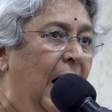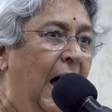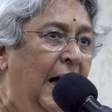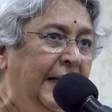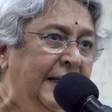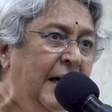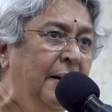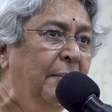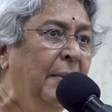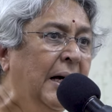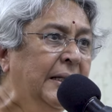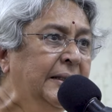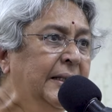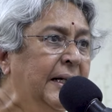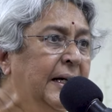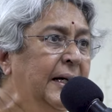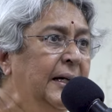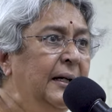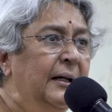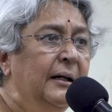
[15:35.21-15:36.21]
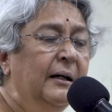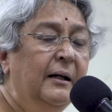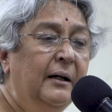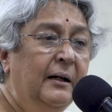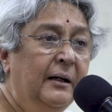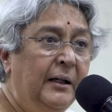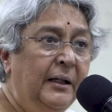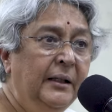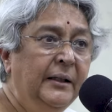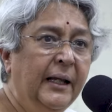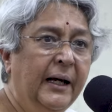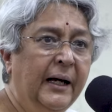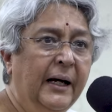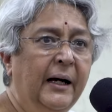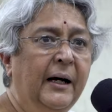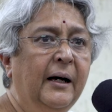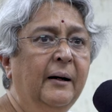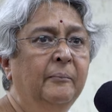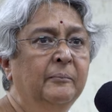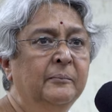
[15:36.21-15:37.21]
Adhe maadhiri in the
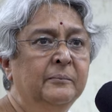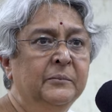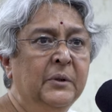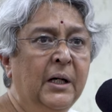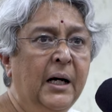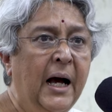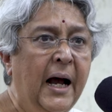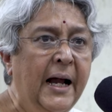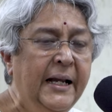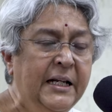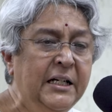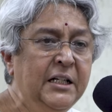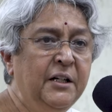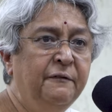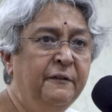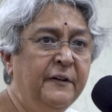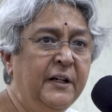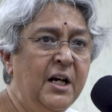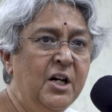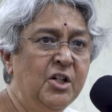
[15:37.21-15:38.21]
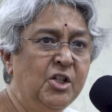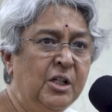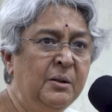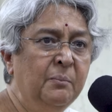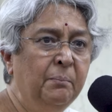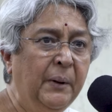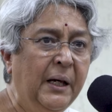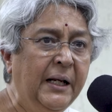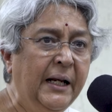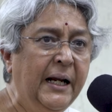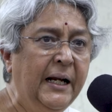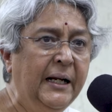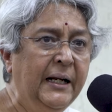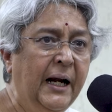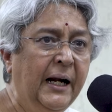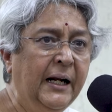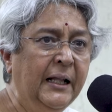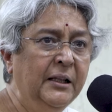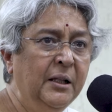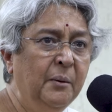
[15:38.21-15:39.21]
identification parade
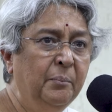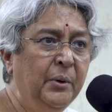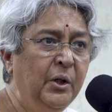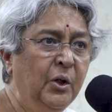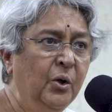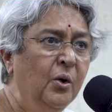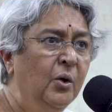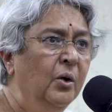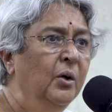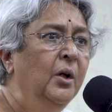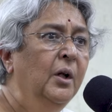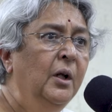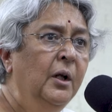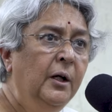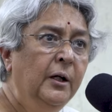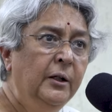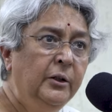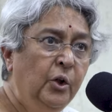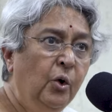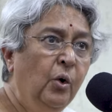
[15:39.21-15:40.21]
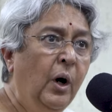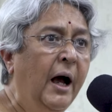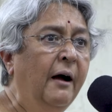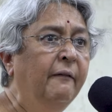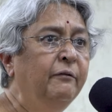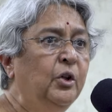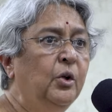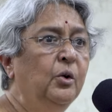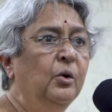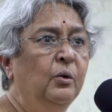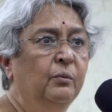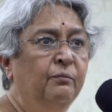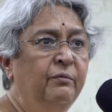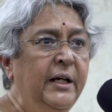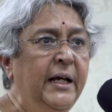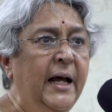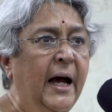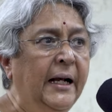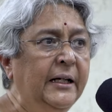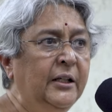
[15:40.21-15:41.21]
nadandhappiyum
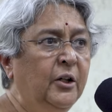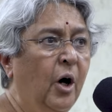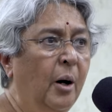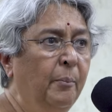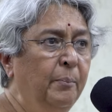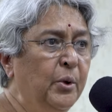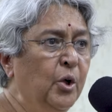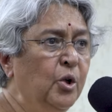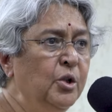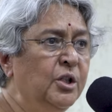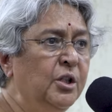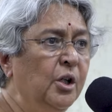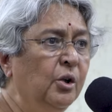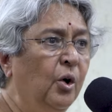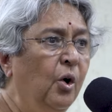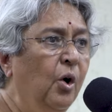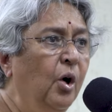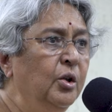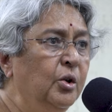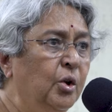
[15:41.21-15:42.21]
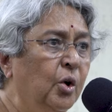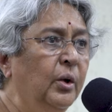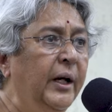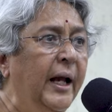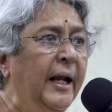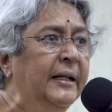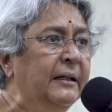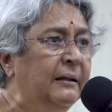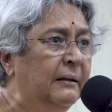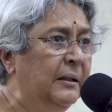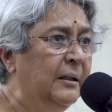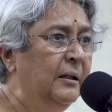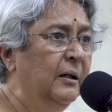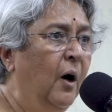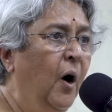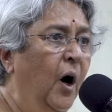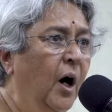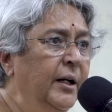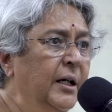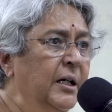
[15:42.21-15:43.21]
we had to approach the court to get
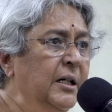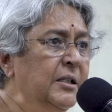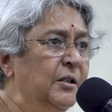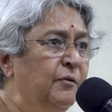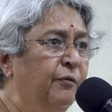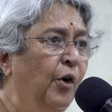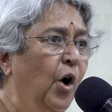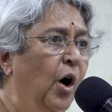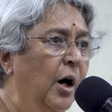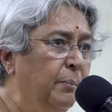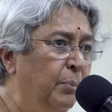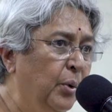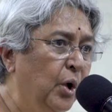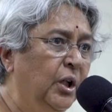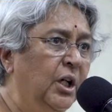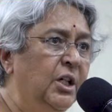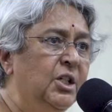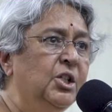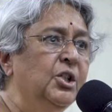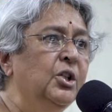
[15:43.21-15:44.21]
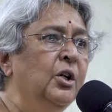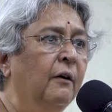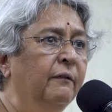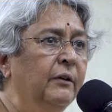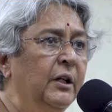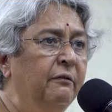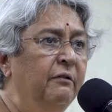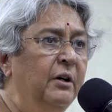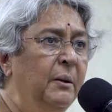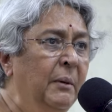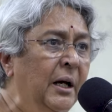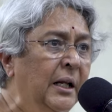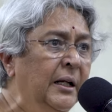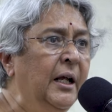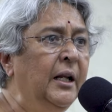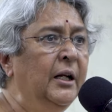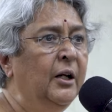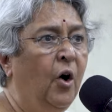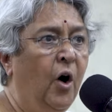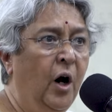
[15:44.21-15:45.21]
orders for protection of the women
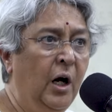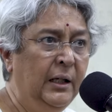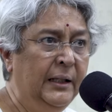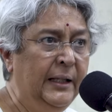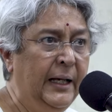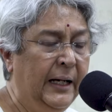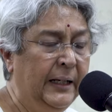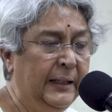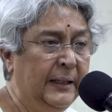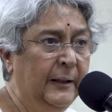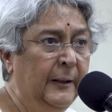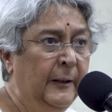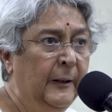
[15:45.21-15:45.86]
and all that.